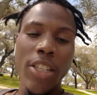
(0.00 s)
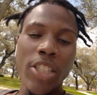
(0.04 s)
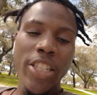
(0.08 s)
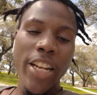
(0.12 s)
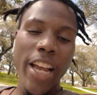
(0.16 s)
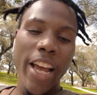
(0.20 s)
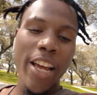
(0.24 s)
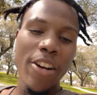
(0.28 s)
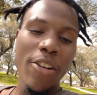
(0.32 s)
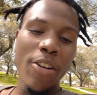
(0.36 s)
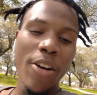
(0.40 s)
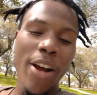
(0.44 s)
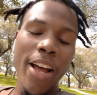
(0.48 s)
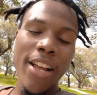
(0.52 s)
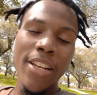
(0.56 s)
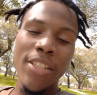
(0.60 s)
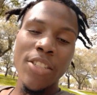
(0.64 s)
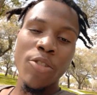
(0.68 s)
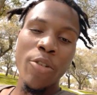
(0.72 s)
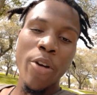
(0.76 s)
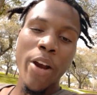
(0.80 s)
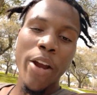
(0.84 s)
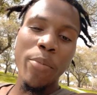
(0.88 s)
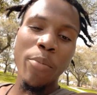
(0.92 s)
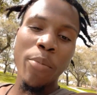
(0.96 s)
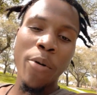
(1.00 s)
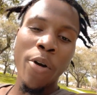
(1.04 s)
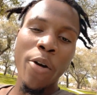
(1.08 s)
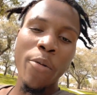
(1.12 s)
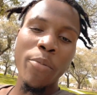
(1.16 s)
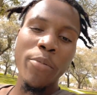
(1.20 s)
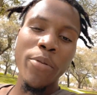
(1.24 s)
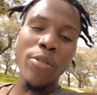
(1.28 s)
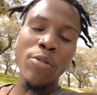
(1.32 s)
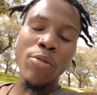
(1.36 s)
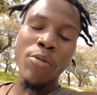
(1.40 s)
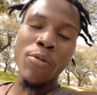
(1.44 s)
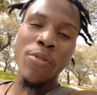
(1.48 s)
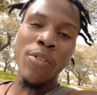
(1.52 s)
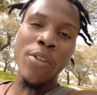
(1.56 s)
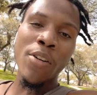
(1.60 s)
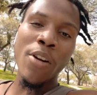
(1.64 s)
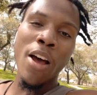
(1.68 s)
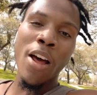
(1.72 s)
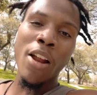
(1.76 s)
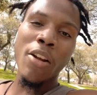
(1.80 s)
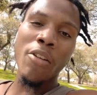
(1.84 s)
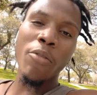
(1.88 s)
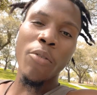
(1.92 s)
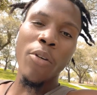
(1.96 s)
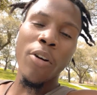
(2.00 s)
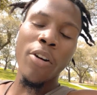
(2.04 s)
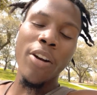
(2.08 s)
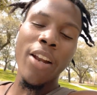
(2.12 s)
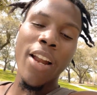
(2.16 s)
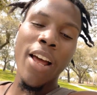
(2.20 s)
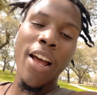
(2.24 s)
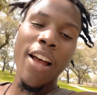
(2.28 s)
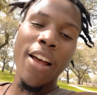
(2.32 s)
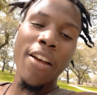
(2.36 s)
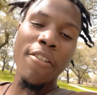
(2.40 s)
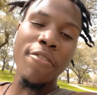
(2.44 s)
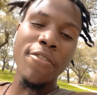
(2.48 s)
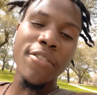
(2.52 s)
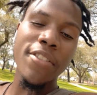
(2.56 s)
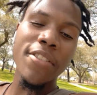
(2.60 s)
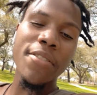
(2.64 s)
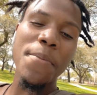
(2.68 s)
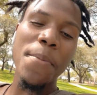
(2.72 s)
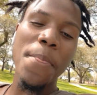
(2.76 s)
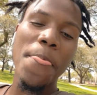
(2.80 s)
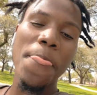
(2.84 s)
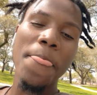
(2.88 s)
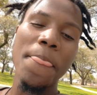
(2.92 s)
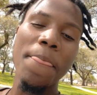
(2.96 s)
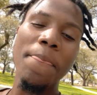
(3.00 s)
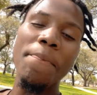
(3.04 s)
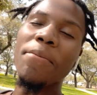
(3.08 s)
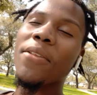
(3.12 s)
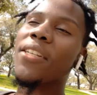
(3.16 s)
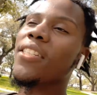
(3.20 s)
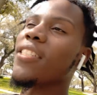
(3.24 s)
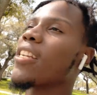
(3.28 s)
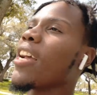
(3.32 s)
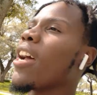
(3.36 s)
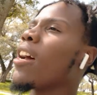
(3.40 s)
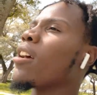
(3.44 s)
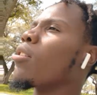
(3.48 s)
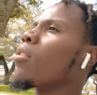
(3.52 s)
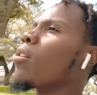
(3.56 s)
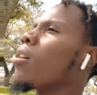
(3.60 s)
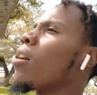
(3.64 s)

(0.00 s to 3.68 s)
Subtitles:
shadow has great purpose within all of our lives. The shadow